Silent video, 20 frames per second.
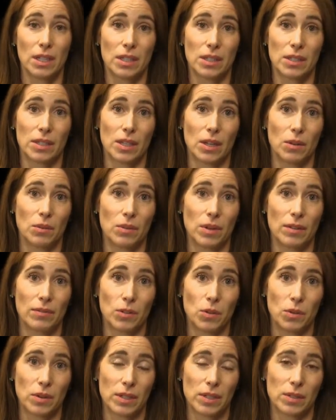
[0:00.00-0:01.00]
So of
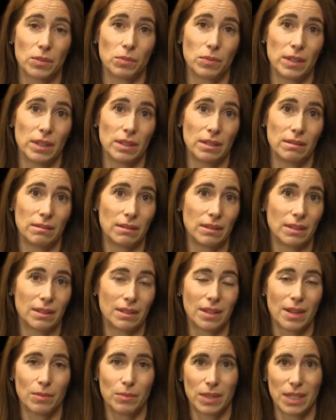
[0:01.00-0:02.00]
course when it
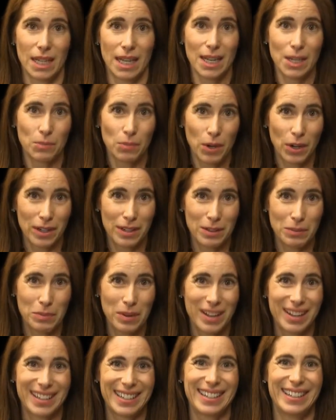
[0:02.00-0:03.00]
comes to any part of the
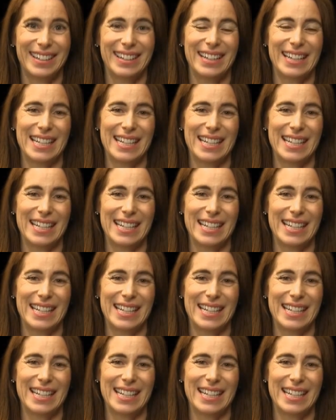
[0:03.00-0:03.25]
body,